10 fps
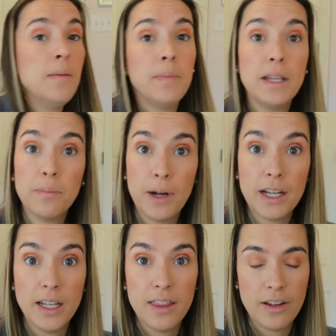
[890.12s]
being
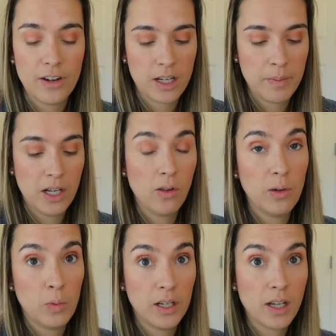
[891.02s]
pregnant, they recommend only
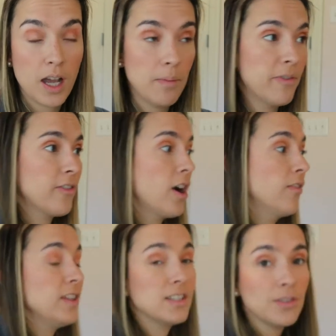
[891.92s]
one cup of
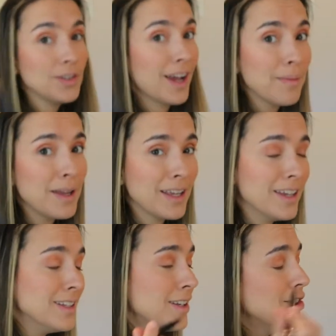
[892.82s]
coffee. So you gotta make
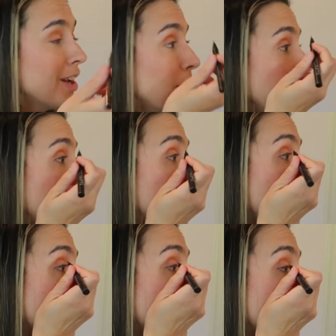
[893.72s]
it, gotta make it
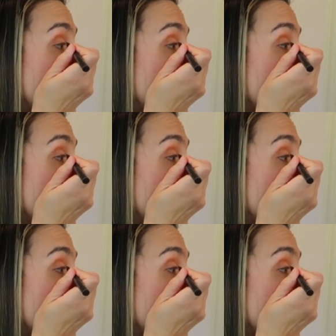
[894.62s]
work.